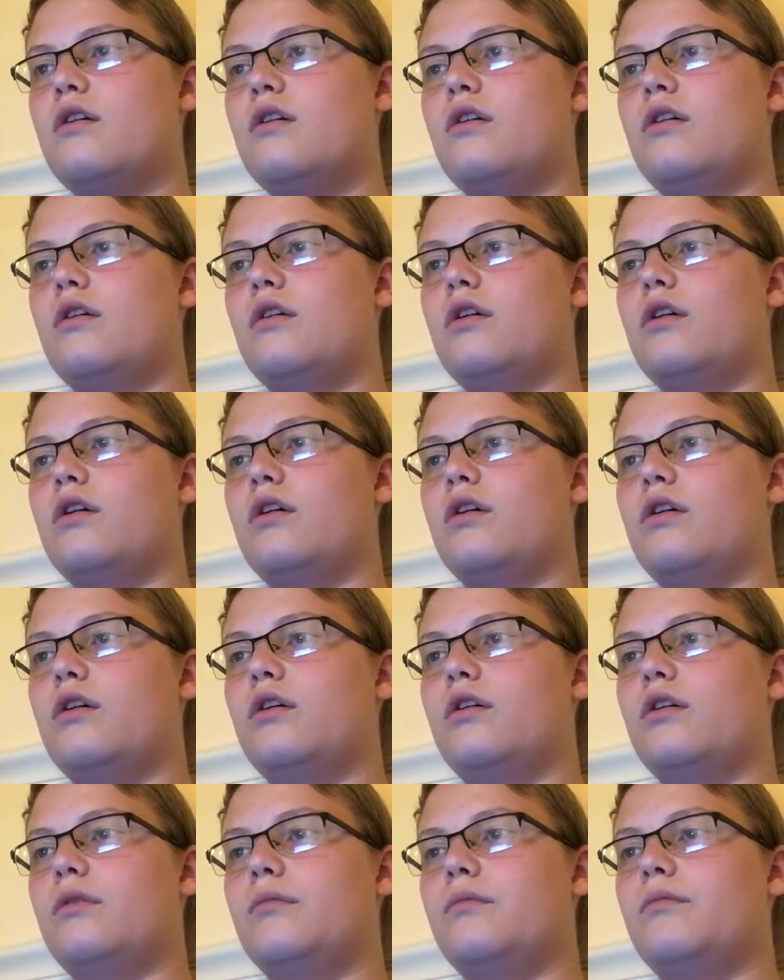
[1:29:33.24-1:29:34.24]

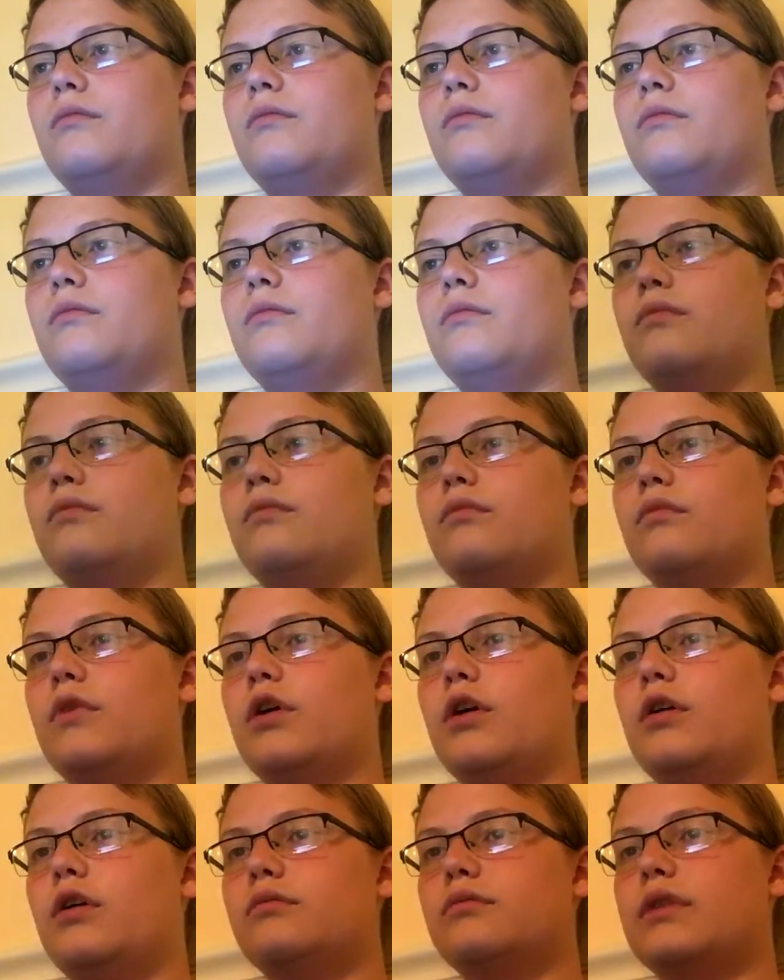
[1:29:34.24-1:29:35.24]
Oh,
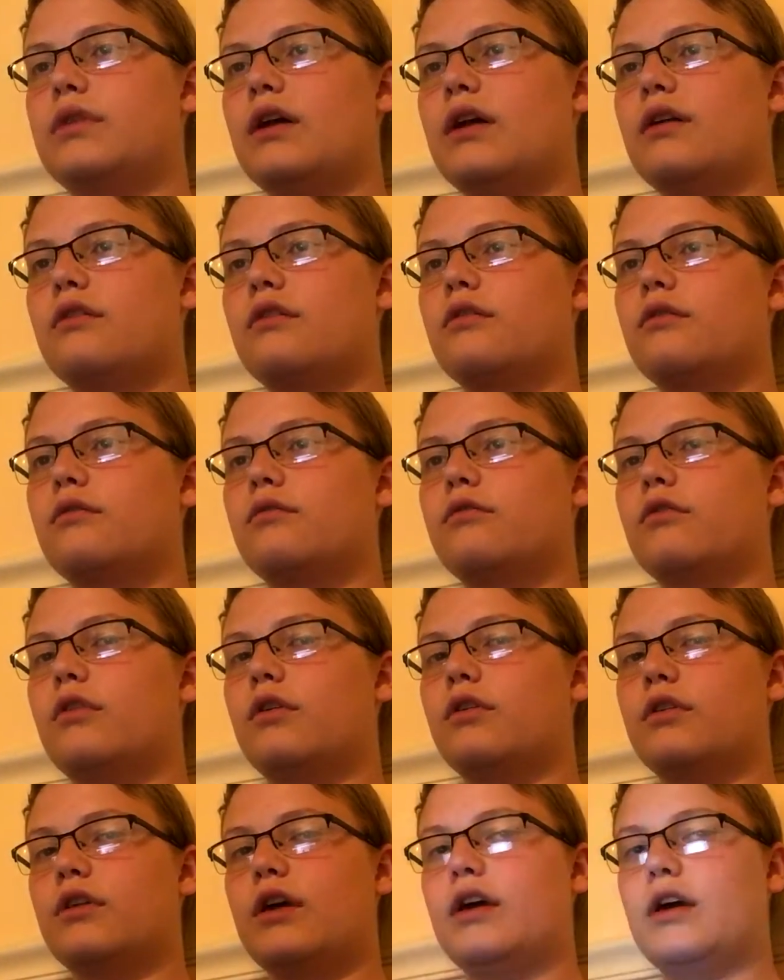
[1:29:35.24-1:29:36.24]
that's a wrong
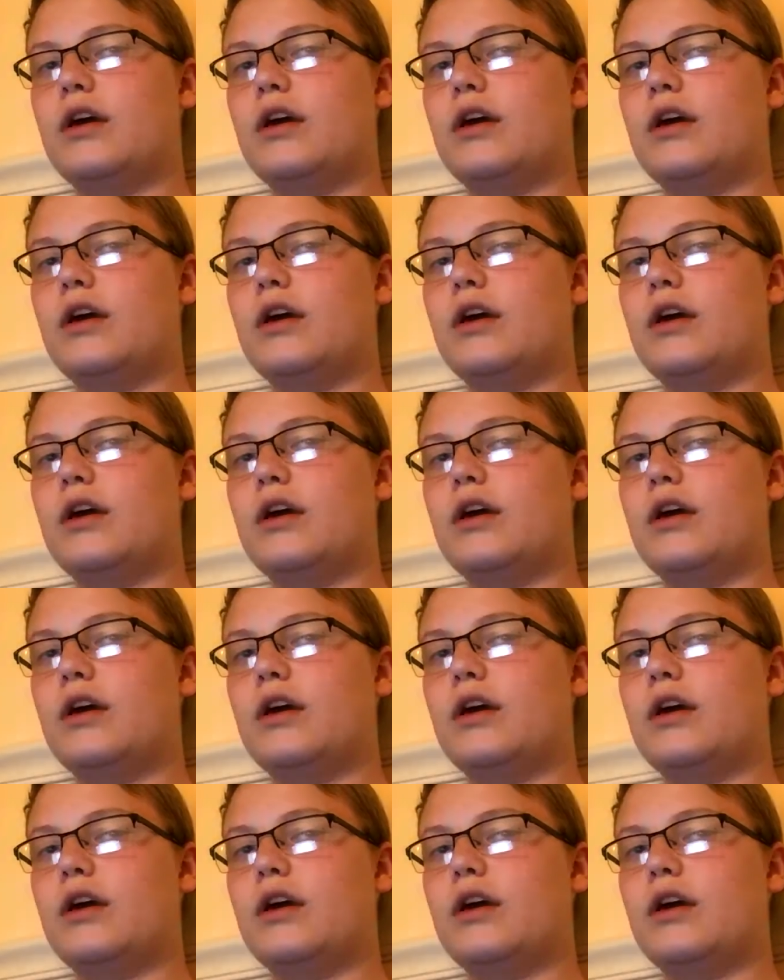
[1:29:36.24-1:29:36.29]
tab.